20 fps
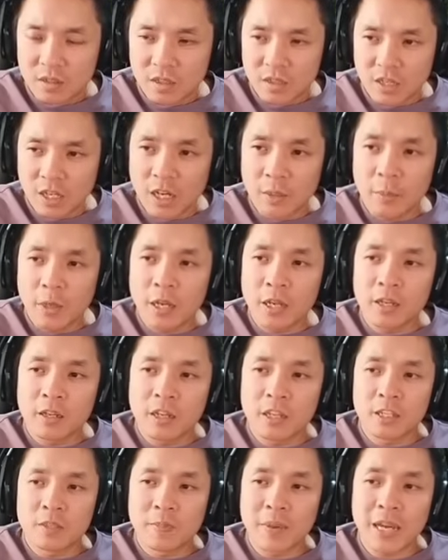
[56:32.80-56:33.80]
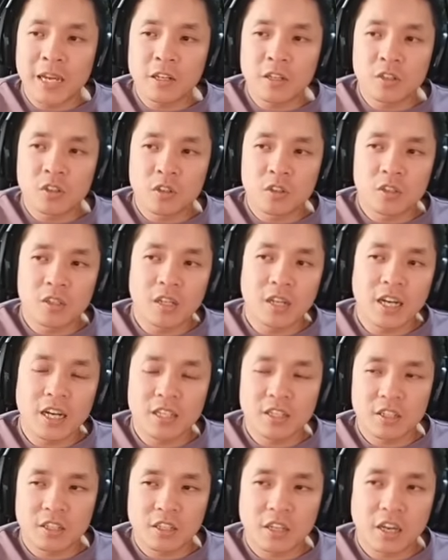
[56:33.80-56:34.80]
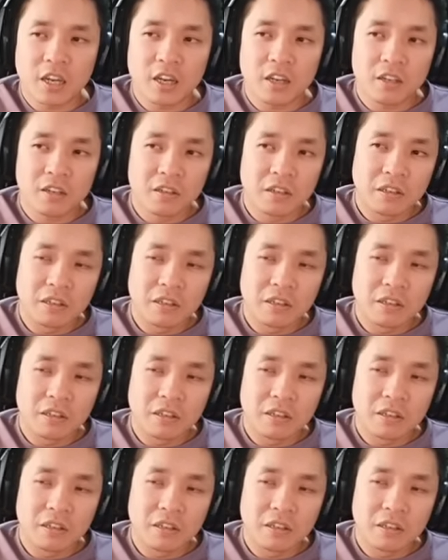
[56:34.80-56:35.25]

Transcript: I mean, it's Magnezone's last attack.